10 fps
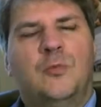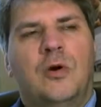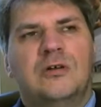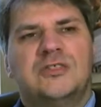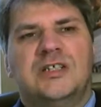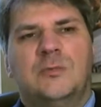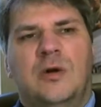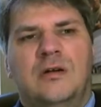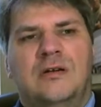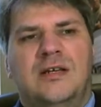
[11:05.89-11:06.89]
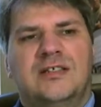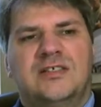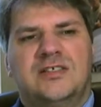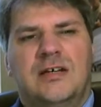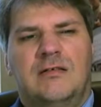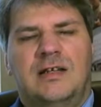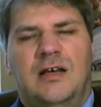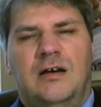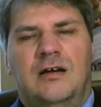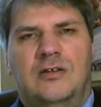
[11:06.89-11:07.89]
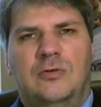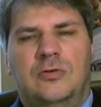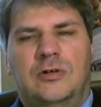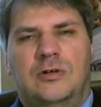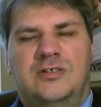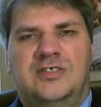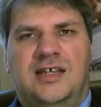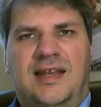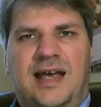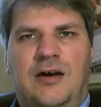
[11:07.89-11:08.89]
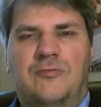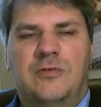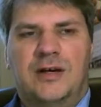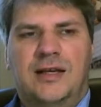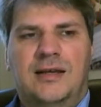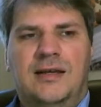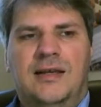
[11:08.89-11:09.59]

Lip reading: And whilst it won't necessarily hurt your content outright,